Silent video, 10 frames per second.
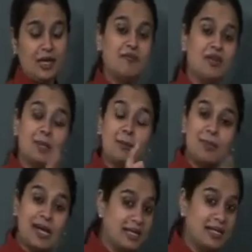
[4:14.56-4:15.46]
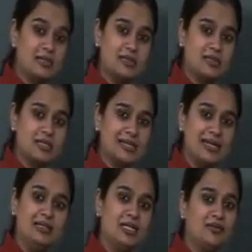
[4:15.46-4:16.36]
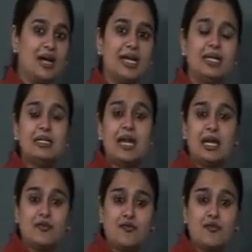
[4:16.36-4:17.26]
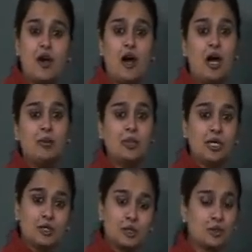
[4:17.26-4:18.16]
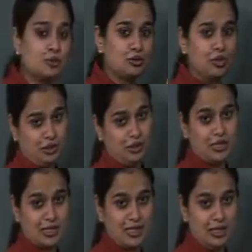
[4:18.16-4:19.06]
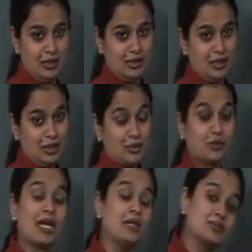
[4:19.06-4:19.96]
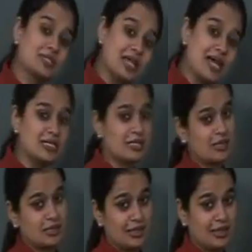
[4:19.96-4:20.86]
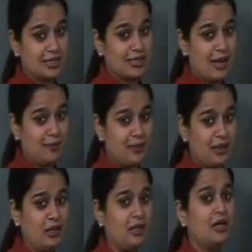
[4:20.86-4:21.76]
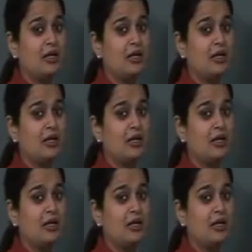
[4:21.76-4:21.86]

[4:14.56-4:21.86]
where parental cell divide and form two daughter cell. So can you cite certain example?